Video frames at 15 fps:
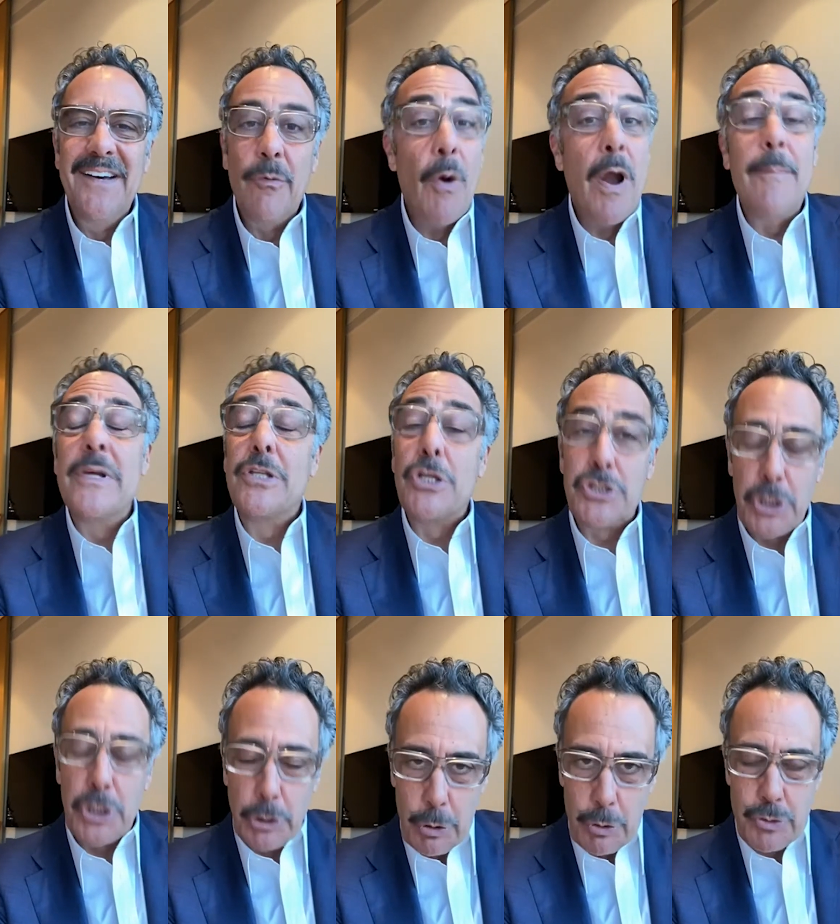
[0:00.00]
Raymond is a
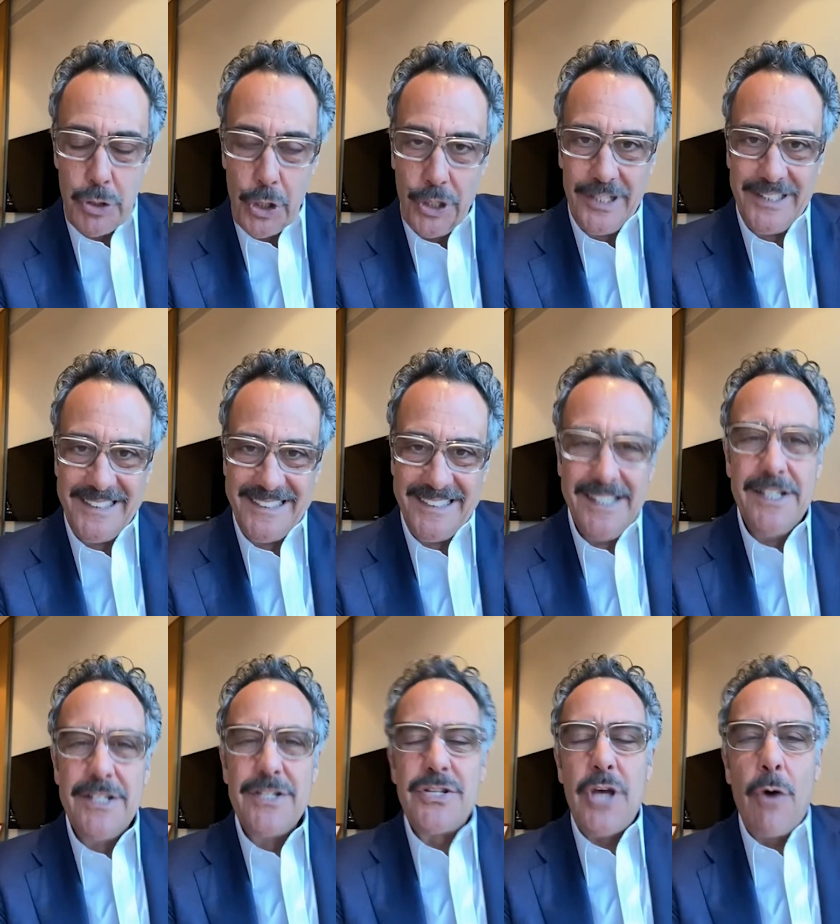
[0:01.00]
loser.
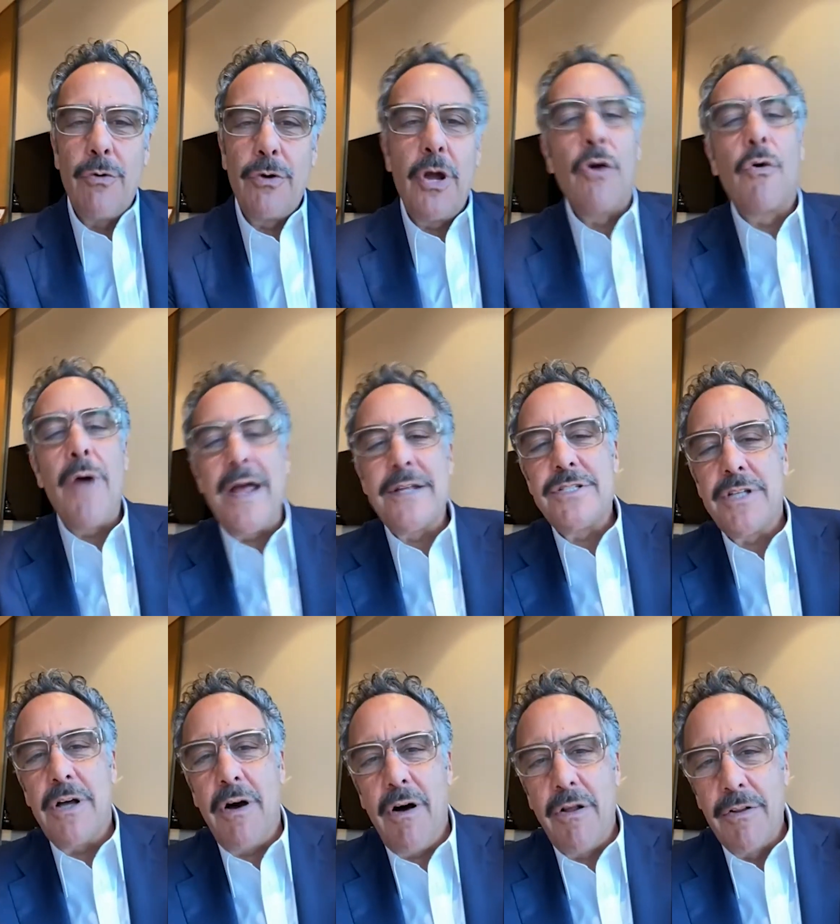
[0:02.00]
So congrats
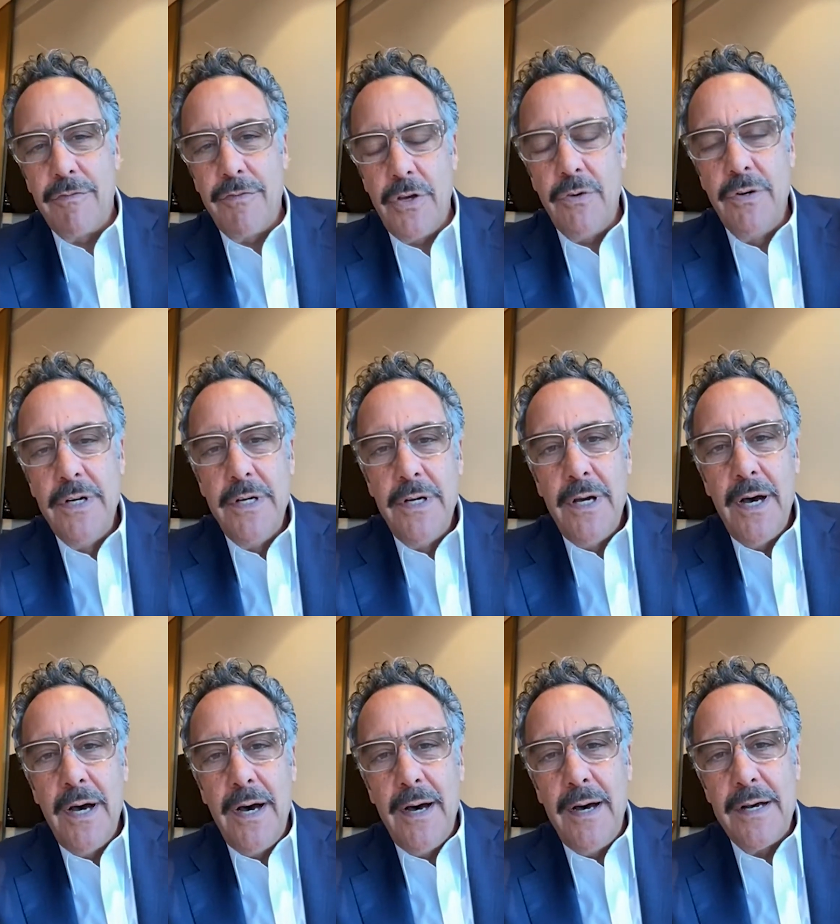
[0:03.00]
to all of you.
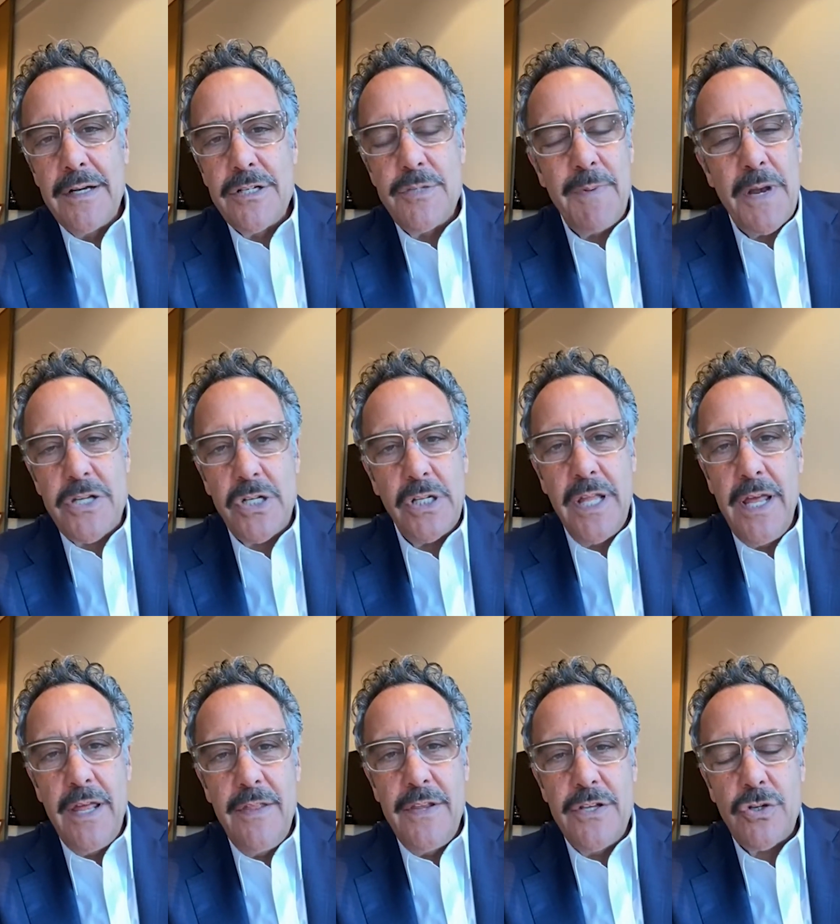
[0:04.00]

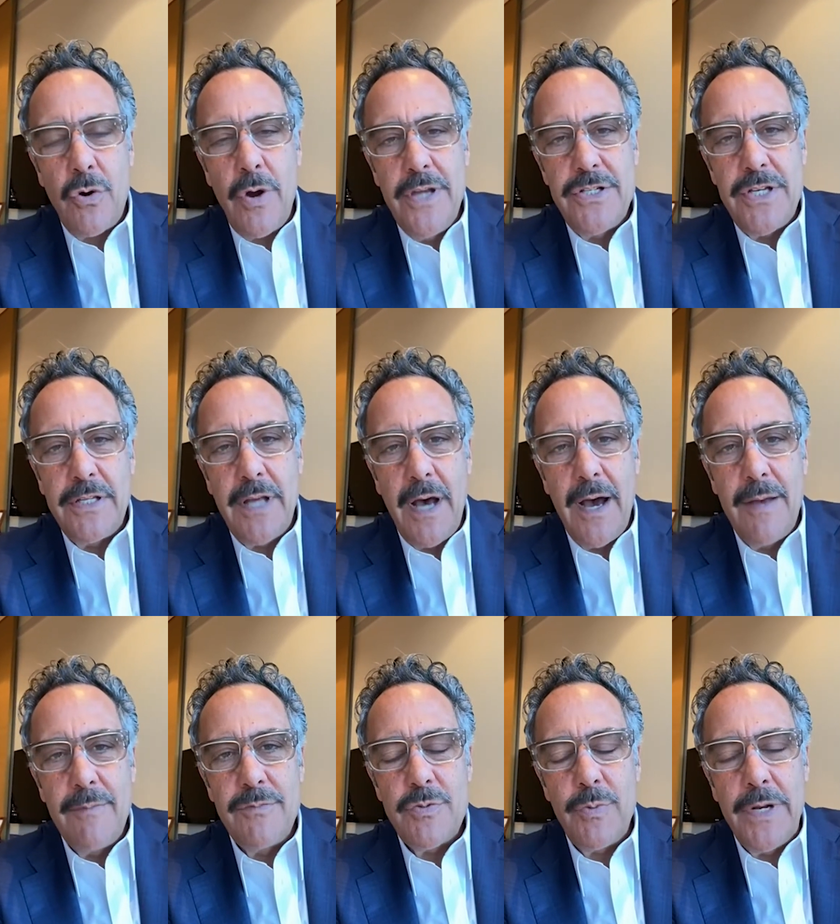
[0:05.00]
especially in these crazy
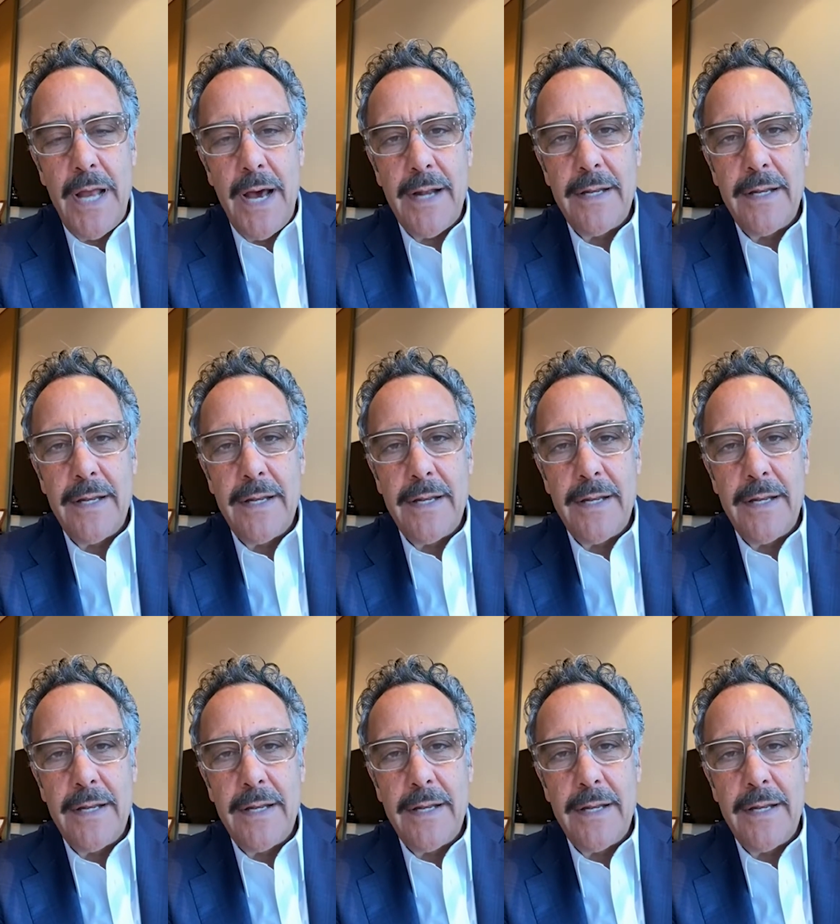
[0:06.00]
times. We